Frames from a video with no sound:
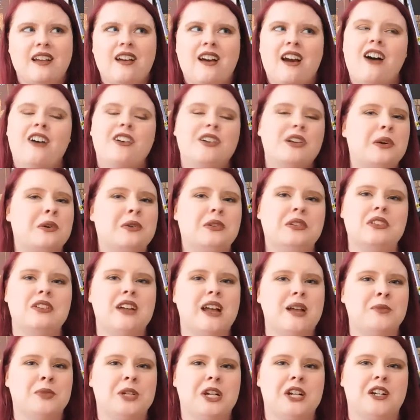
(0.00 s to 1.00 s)
I'll go to the
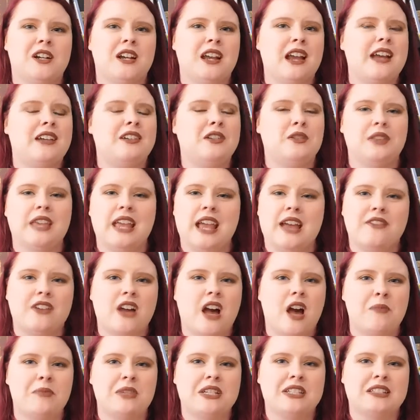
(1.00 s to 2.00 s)
library. I know they have
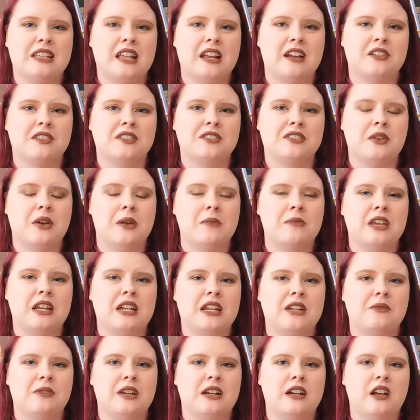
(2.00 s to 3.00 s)
copies there. So I'm
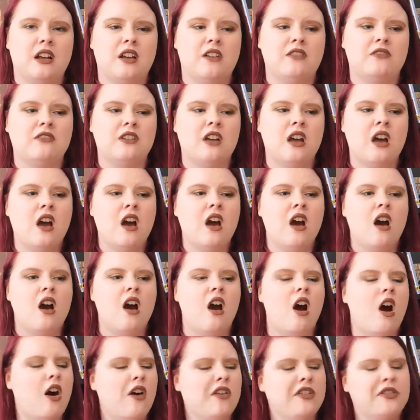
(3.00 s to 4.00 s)
getting rid of
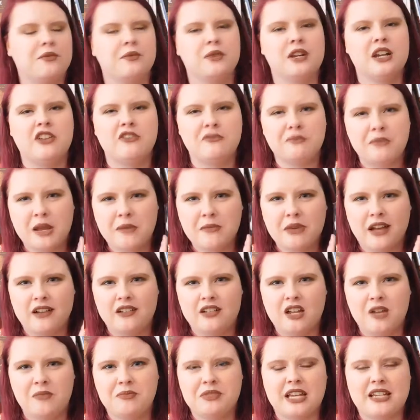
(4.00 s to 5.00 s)
all 3 of my
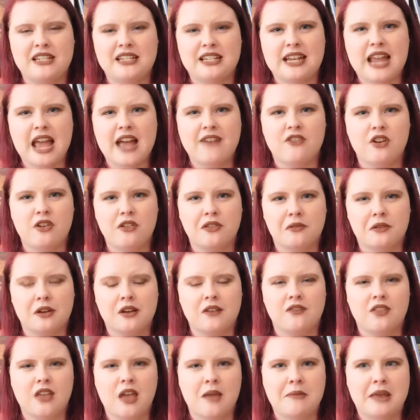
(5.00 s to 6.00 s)
bind-ups. I did have all 3
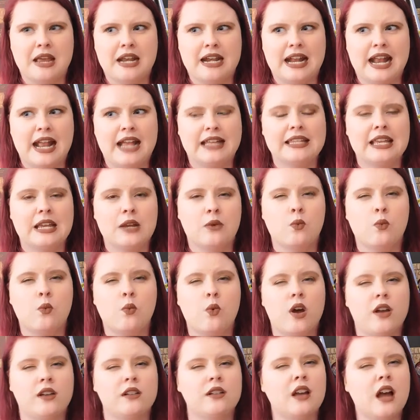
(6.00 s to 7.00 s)
of them, and I had like
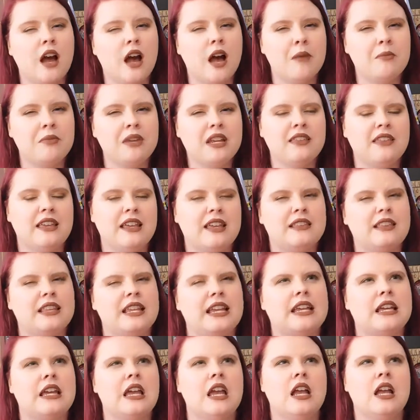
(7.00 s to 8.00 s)
1 copy.
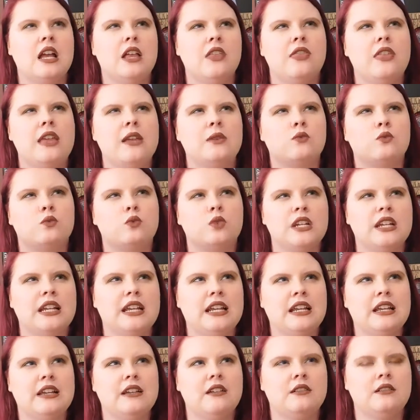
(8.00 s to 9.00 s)
They
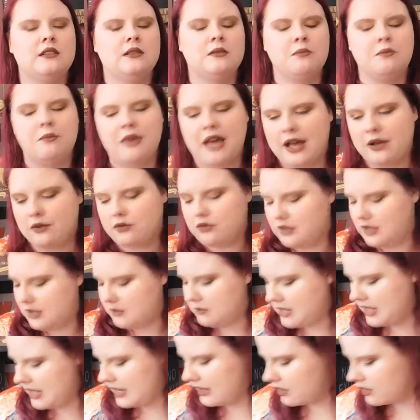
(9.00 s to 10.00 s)
rebound
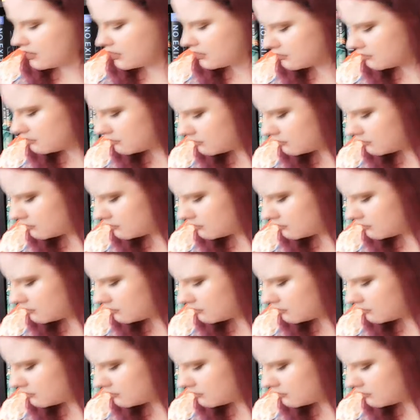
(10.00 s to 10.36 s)
them. Hang on.